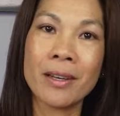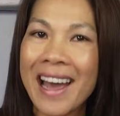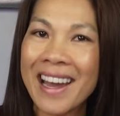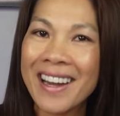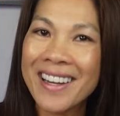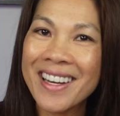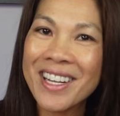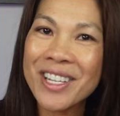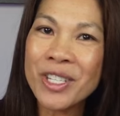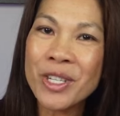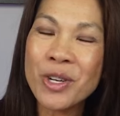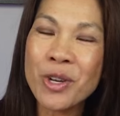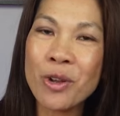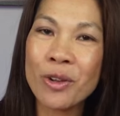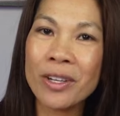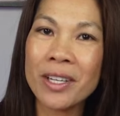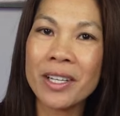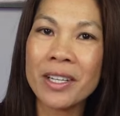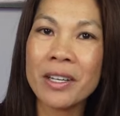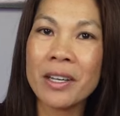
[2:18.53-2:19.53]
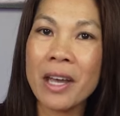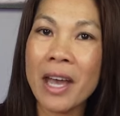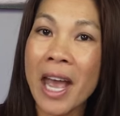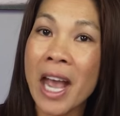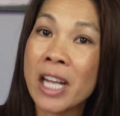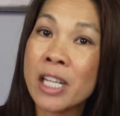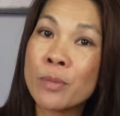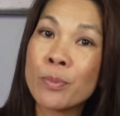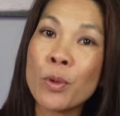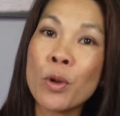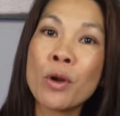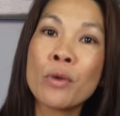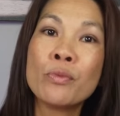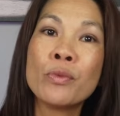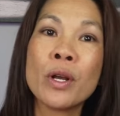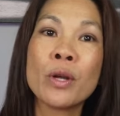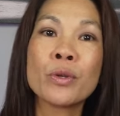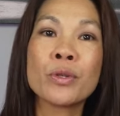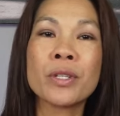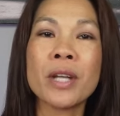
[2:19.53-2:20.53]
Additionally, explore
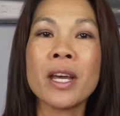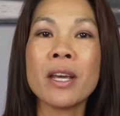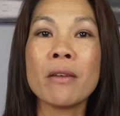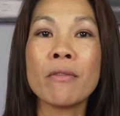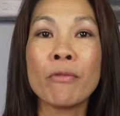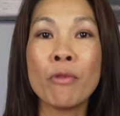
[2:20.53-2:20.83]
real estate